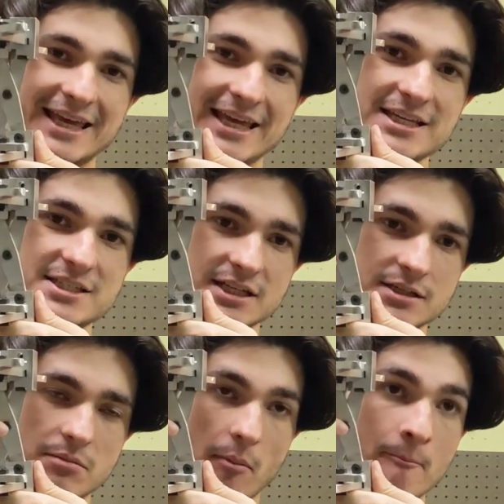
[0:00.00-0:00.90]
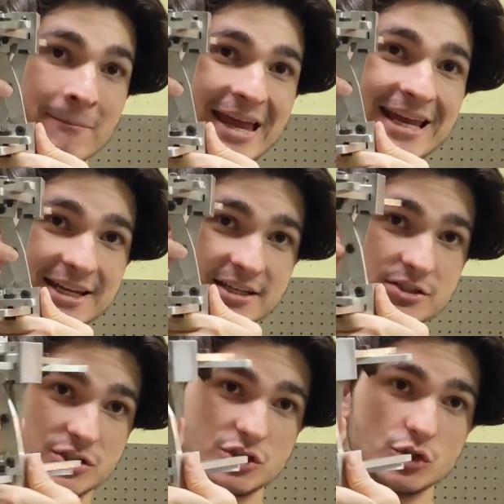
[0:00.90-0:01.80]
isn't mated
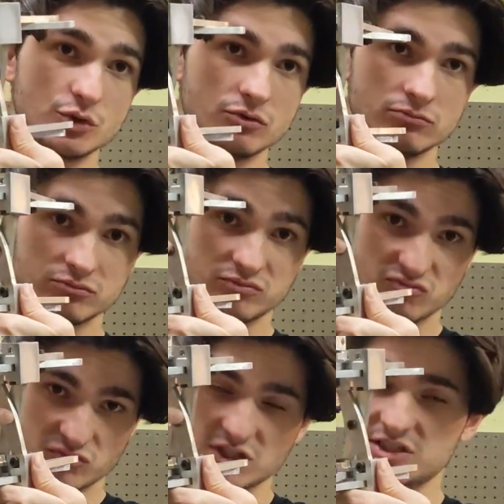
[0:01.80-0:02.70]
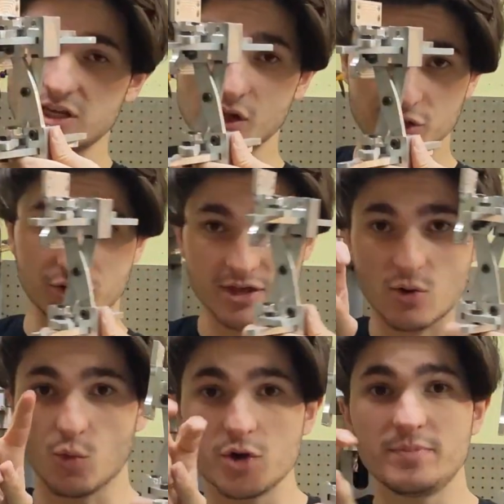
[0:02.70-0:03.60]
to the cylinder
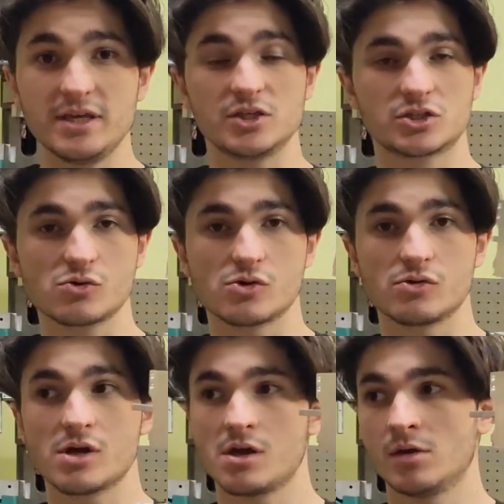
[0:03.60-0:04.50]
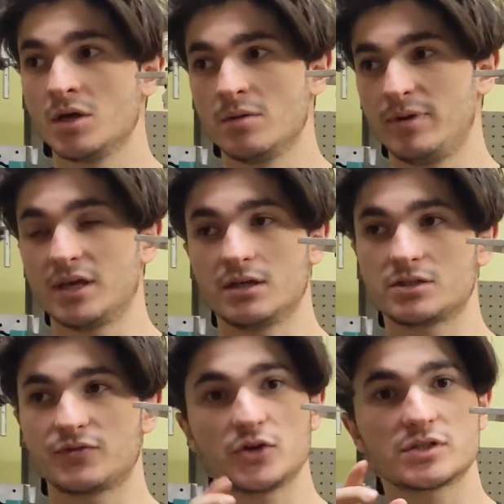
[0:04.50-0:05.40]
that would be the screw.
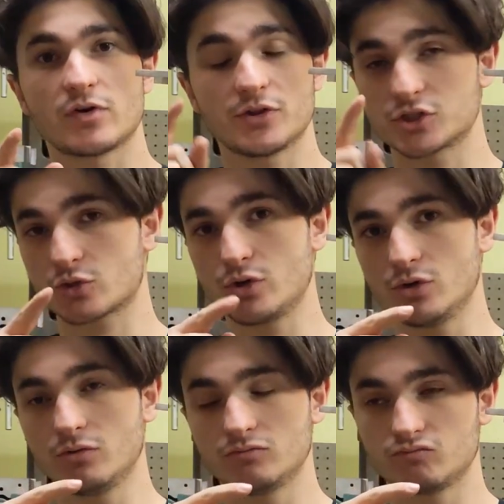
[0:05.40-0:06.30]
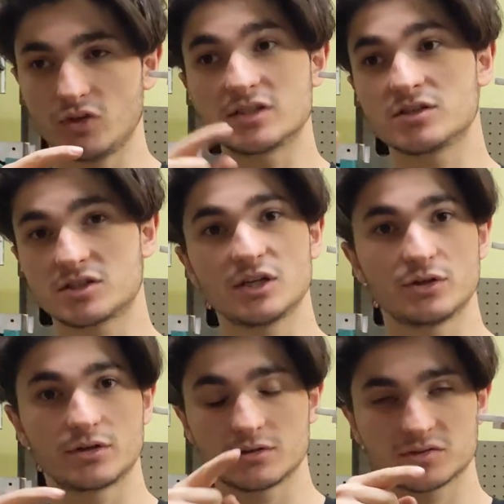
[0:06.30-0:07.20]
Because, first of all, the screw isn't a
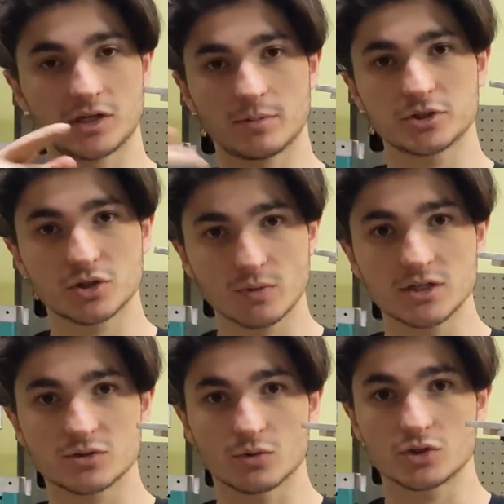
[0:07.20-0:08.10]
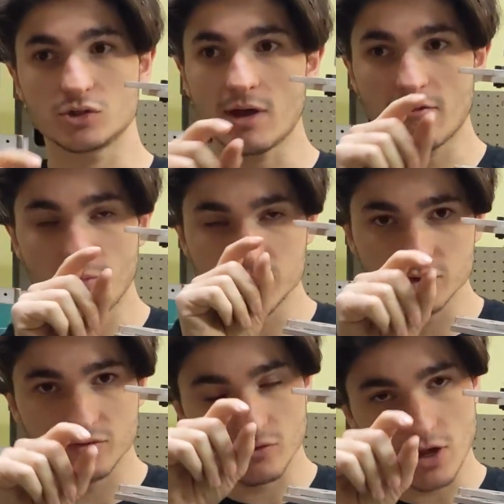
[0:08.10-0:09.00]
cylinder. It's got a bunch of threads through it, so you have a bunch
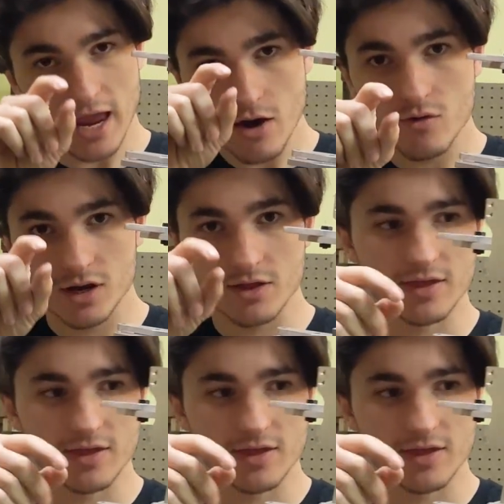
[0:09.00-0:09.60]
of area